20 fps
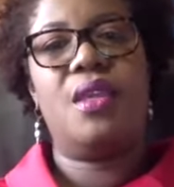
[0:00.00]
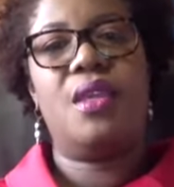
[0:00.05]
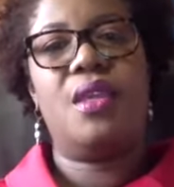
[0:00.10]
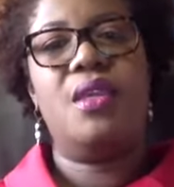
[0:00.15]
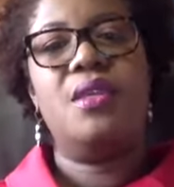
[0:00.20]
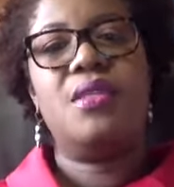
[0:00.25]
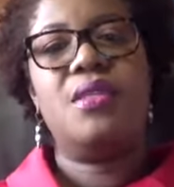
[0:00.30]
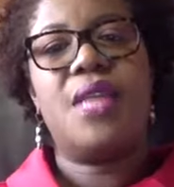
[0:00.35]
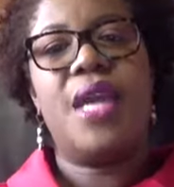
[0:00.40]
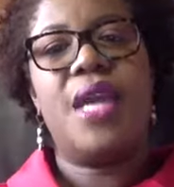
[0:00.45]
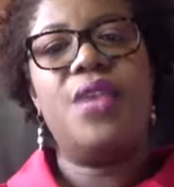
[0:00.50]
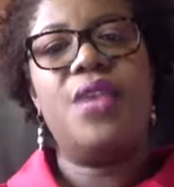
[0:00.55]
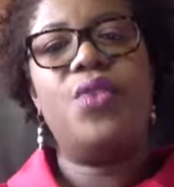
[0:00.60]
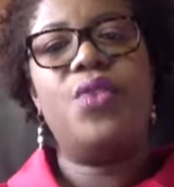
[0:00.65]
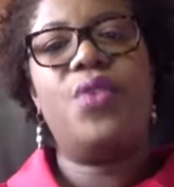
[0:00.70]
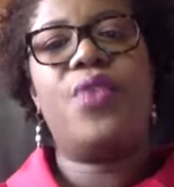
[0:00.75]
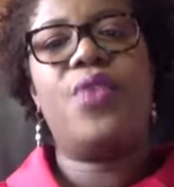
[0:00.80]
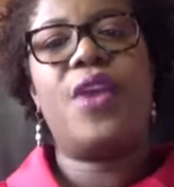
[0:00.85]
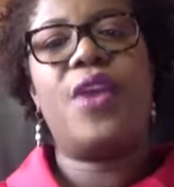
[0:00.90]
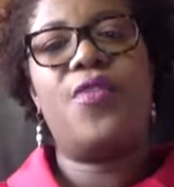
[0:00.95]
So I know if
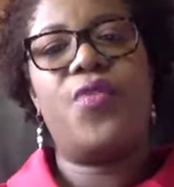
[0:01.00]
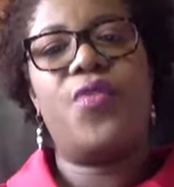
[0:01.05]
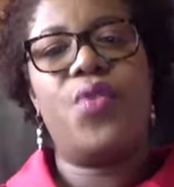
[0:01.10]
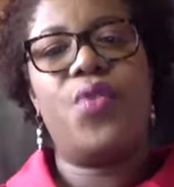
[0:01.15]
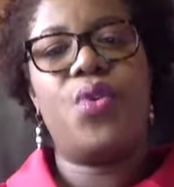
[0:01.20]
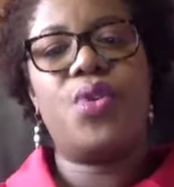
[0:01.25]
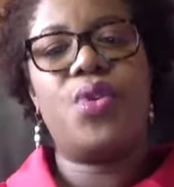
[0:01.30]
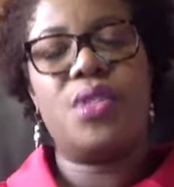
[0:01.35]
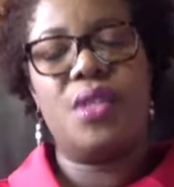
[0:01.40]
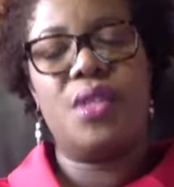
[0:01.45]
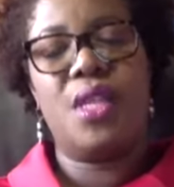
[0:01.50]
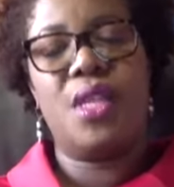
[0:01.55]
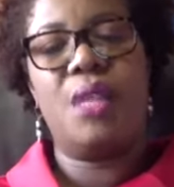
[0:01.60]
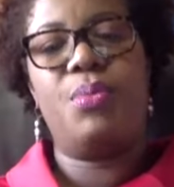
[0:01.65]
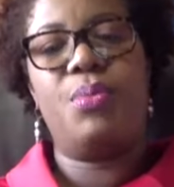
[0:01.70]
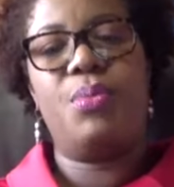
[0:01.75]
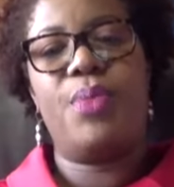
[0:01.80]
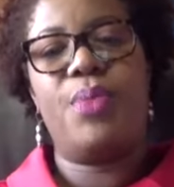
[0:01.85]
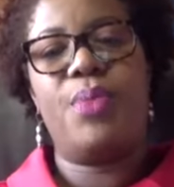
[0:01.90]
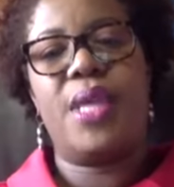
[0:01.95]
I focus on
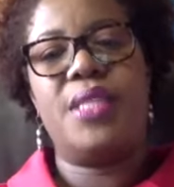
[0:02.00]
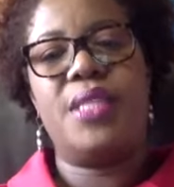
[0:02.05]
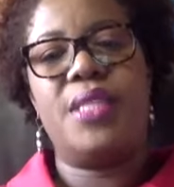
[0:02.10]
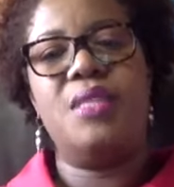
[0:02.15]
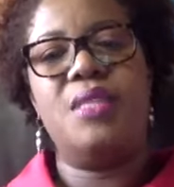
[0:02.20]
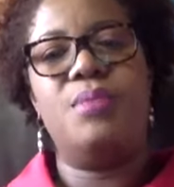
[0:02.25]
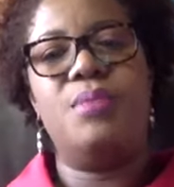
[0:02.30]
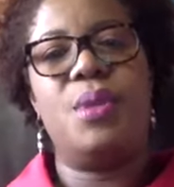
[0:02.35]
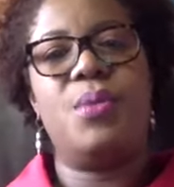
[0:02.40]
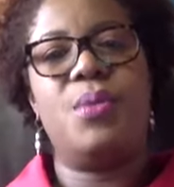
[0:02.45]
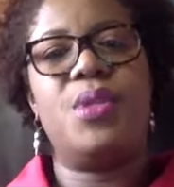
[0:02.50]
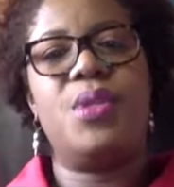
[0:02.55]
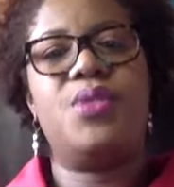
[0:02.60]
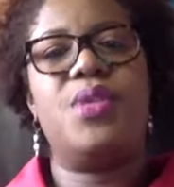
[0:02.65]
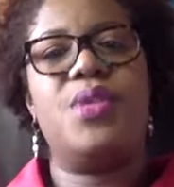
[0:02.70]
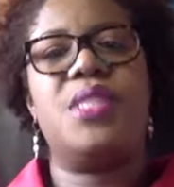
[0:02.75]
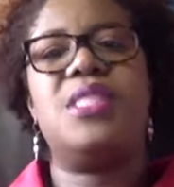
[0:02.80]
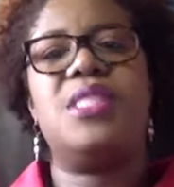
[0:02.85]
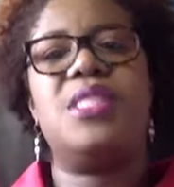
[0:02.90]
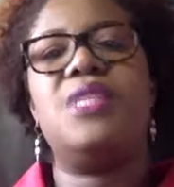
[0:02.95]
helping my team members to
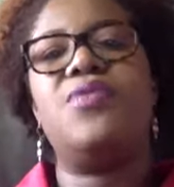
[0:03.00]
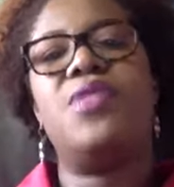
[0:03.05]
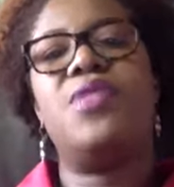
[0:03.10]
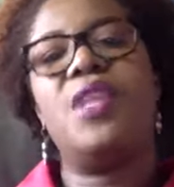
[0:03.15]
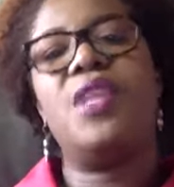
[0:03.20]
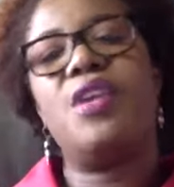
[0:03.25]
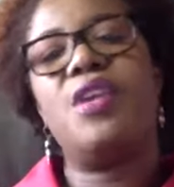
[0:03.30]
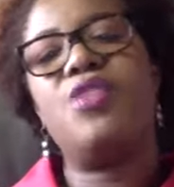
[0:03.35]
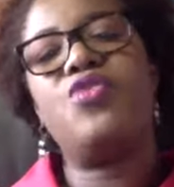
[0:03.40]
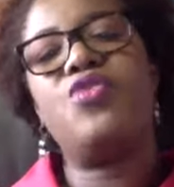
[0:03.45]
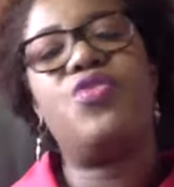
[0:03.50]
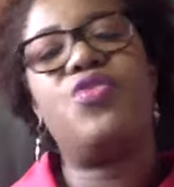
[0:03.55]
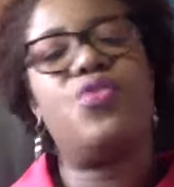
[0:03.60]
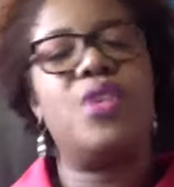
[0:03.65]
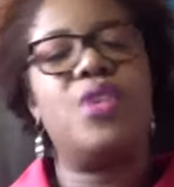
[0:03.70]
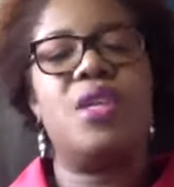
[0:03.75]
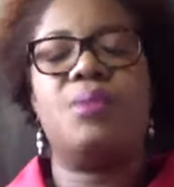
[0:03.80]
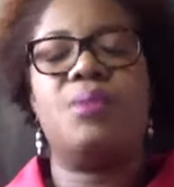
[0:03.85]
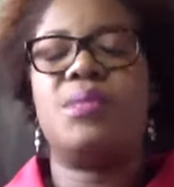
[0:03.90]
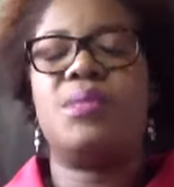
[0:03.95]
achieve their
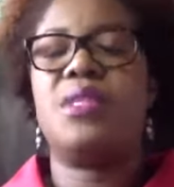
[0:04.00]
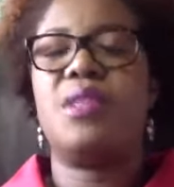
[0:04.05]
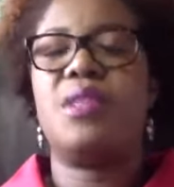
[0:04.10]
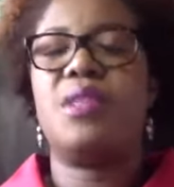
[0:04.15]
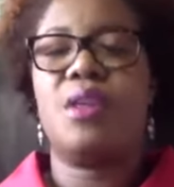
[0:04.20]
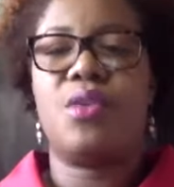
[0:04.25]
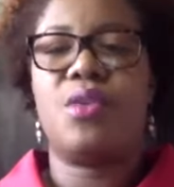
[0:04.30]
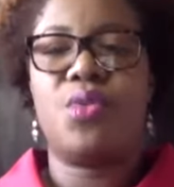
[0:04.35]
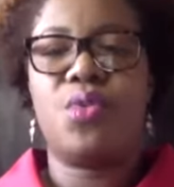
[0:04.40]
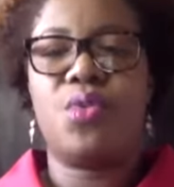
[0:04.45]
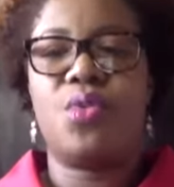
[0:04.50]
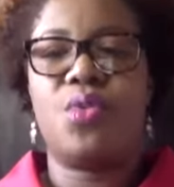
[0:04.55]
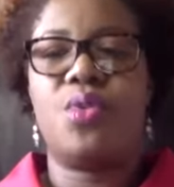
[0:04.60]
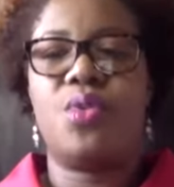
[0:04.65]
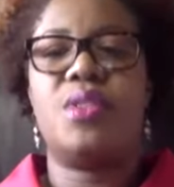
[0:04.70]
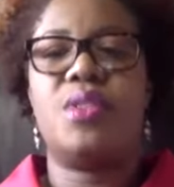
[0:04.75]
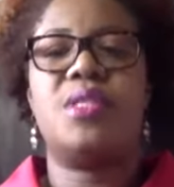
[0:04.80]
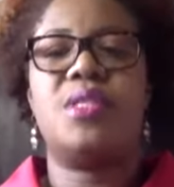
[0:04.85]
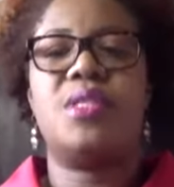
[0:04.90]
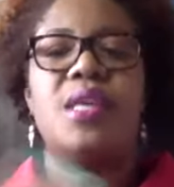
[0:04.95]
dreams, their
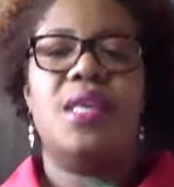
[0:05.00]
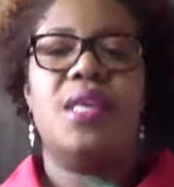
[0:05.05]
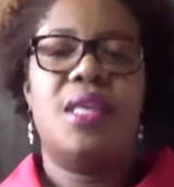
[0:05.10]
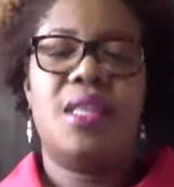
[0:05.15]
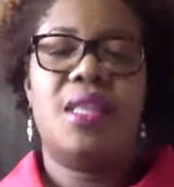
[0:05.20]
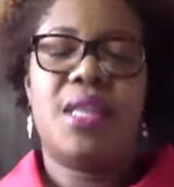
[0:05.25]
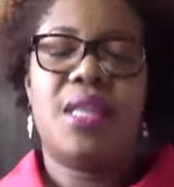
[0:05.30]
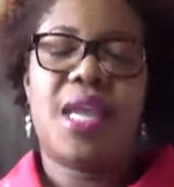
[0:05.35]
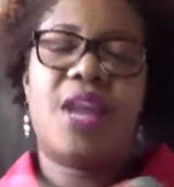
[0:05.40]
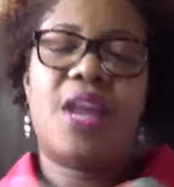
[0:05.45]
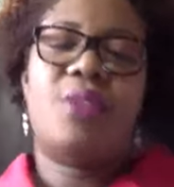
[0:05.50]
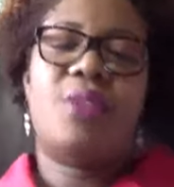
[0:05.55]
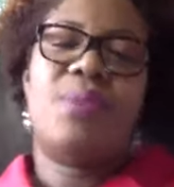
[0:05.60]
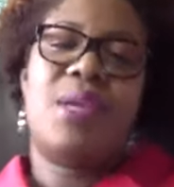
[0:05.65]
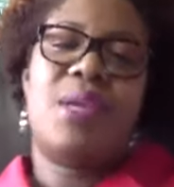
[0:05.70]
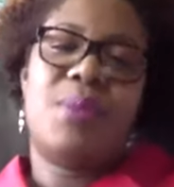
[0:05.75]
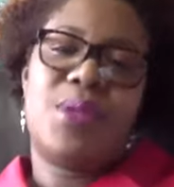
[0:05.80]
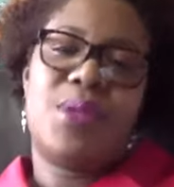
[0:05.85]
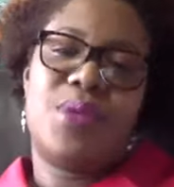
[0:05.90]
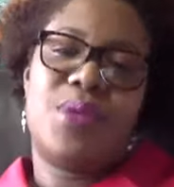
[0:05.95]
goals, then I will be
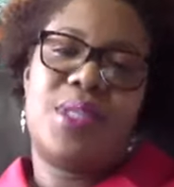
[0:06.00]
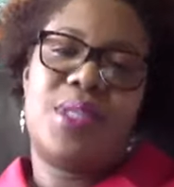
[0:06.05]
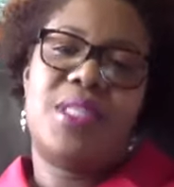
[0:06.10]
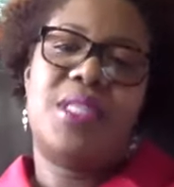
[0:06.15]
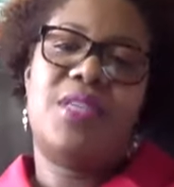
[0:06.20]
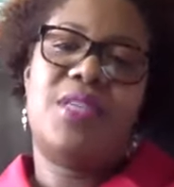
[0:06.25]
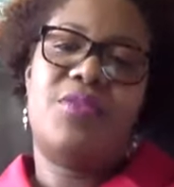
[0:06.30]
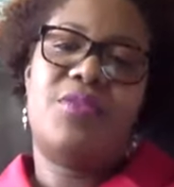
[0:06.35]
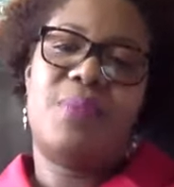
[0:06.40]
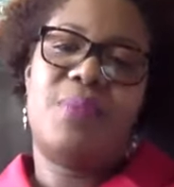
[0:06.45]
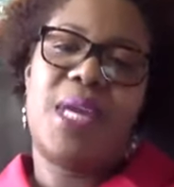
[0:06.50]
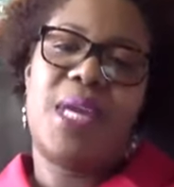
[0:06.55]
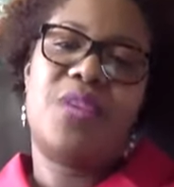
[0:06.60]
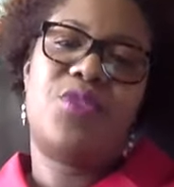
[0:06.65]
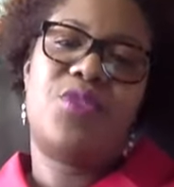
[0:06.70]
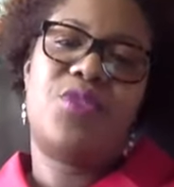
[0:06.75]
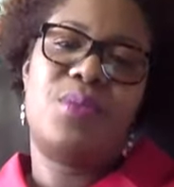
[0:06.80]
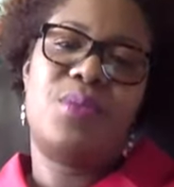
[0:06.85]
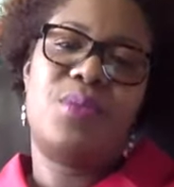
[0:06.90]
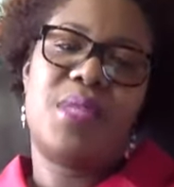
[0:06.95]
able to achieve my
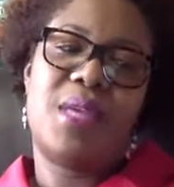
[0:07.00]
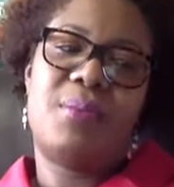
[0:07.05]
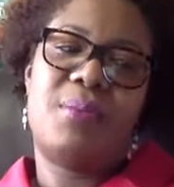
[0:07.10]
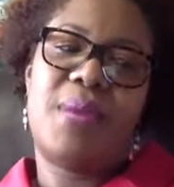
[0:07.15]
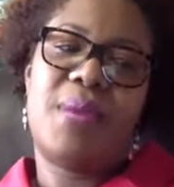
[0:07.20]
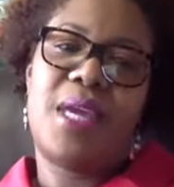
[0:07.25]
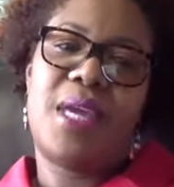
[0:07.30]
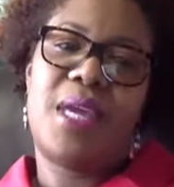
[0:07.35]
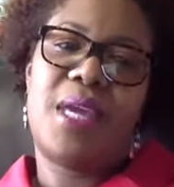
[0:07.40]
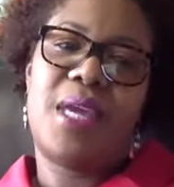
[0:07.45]
dreams and my